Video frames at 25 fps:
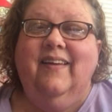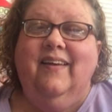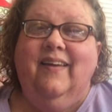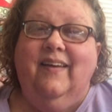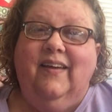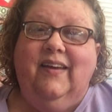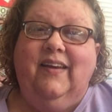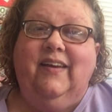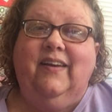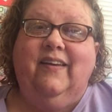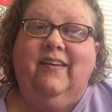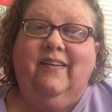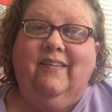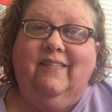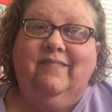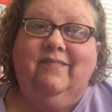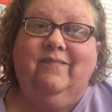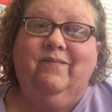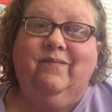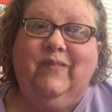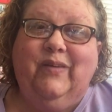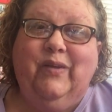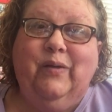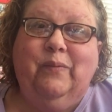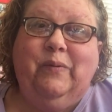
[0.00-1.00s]
I know.
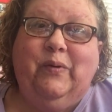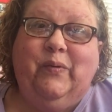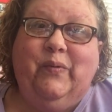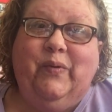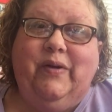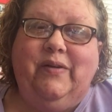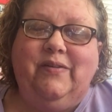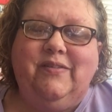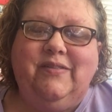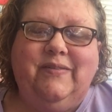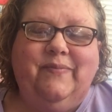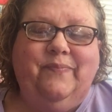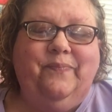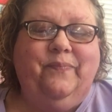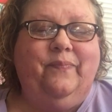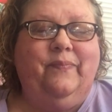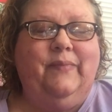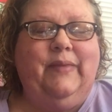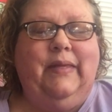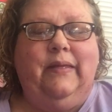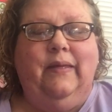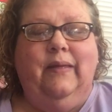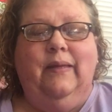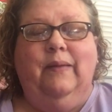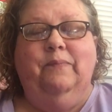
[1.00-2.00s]
Could be worse.
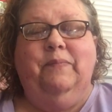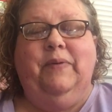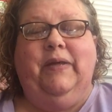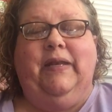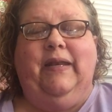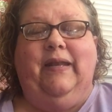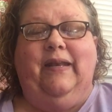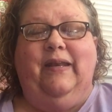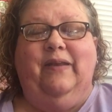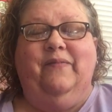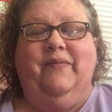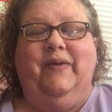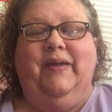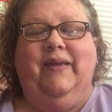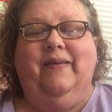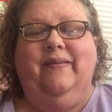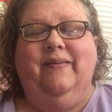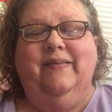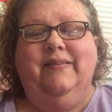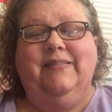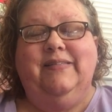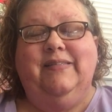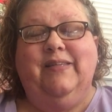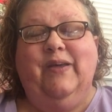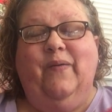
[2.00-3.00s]
But anyway,
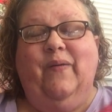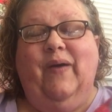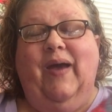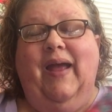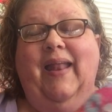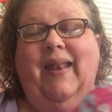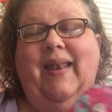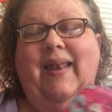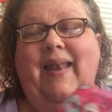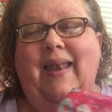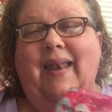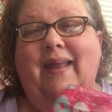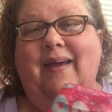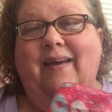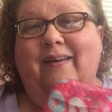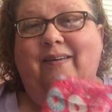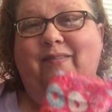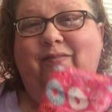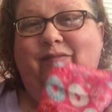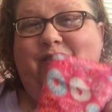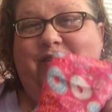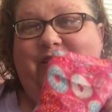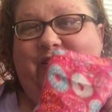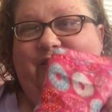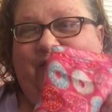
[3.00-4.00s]
so I
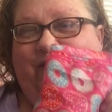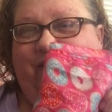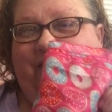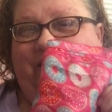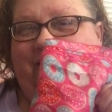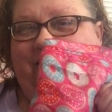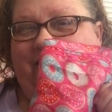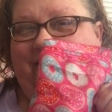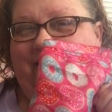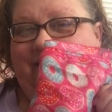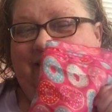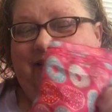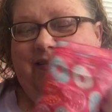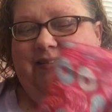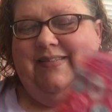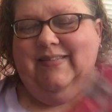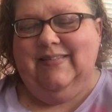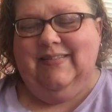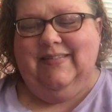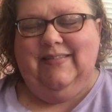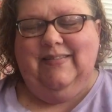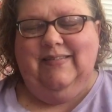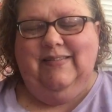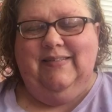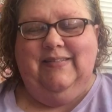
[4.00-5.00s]
love
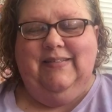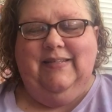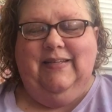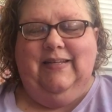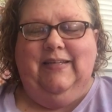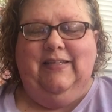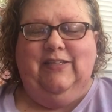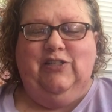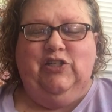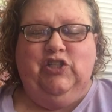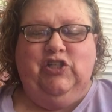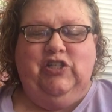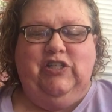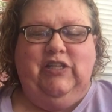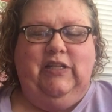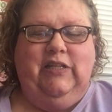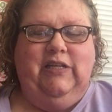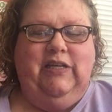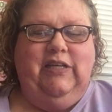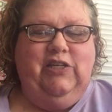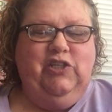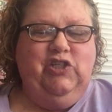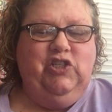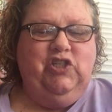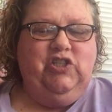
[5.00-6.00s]
donuts. Delish,
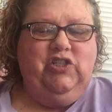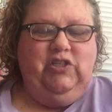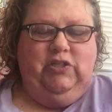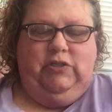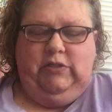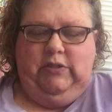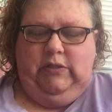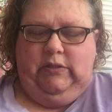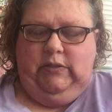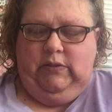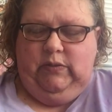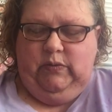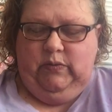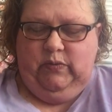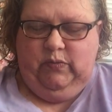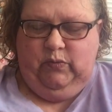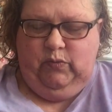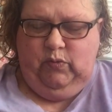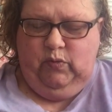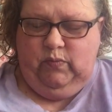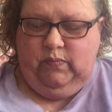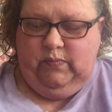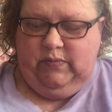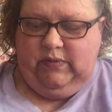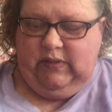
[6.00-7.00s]
delish.
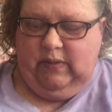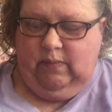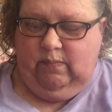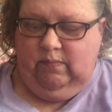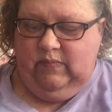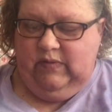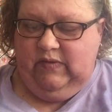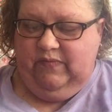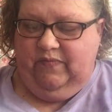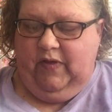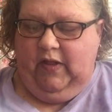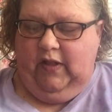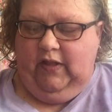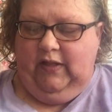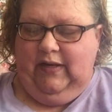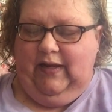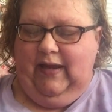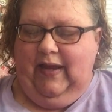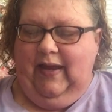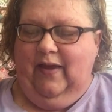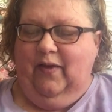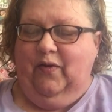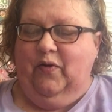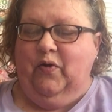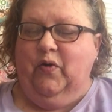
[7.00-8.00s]
Oops, something's fallen
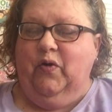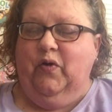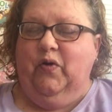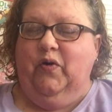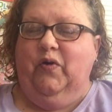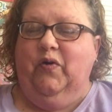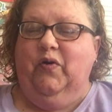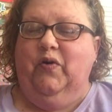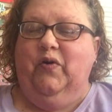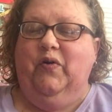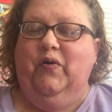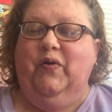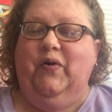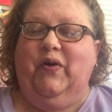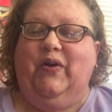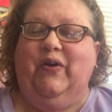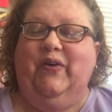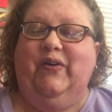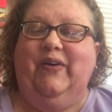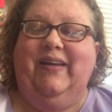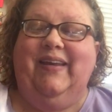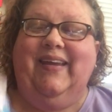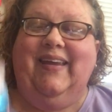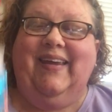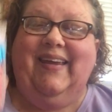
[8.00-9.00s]
out. Oh,
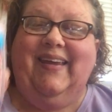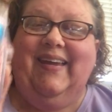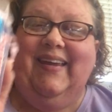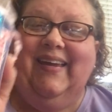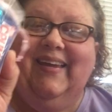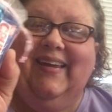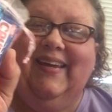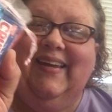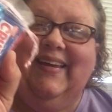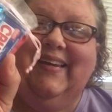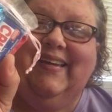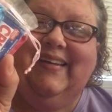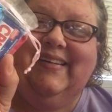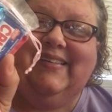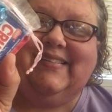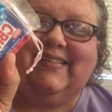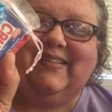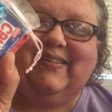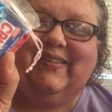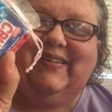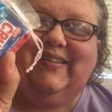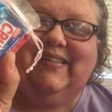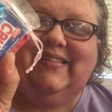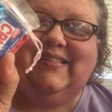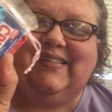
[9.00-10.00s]
goodies.
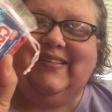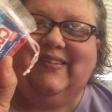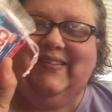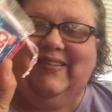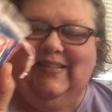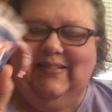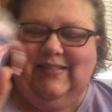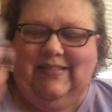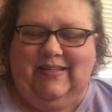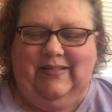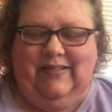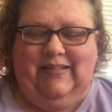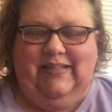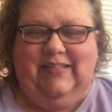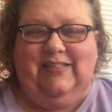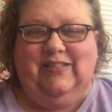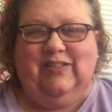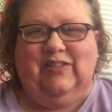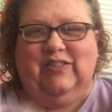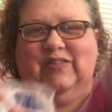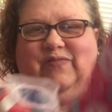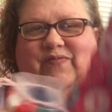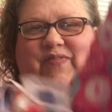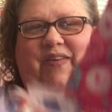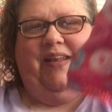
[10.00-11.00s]
Goodies, goodies, goodies.
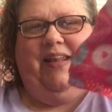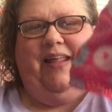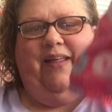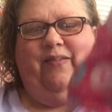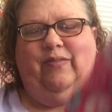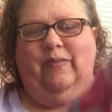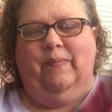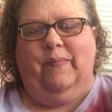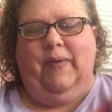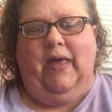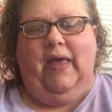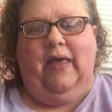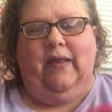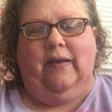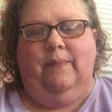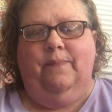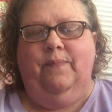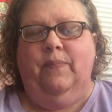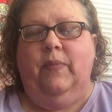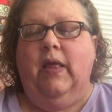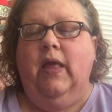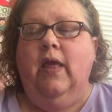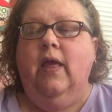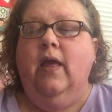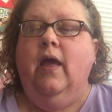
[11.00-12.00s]
Just fell out the bottom.
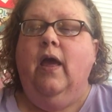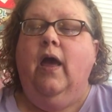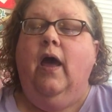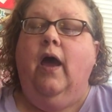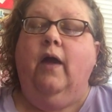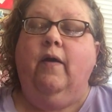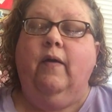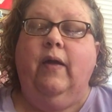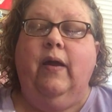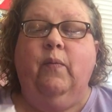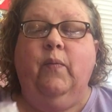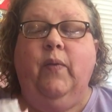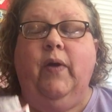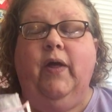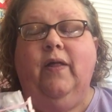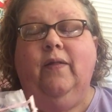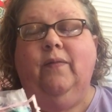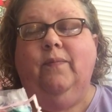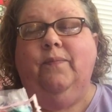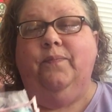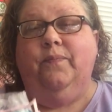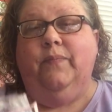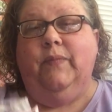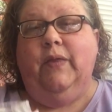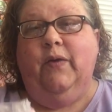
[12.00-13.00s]
All right,
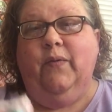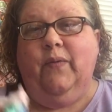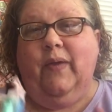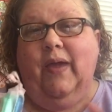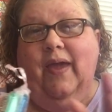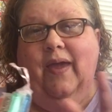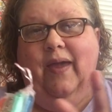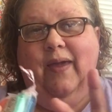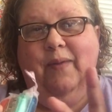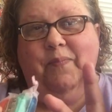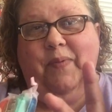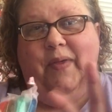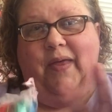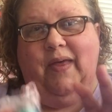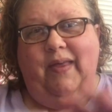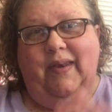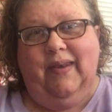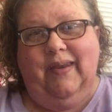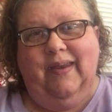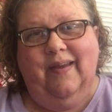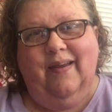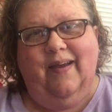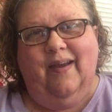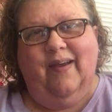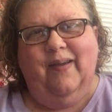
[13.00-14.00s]
well, okay,
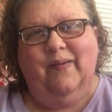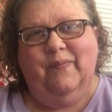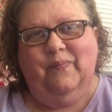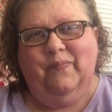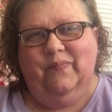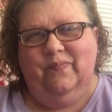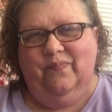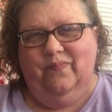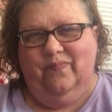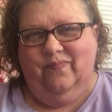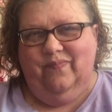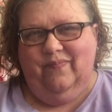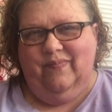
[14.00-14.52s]
Bonnie, I'm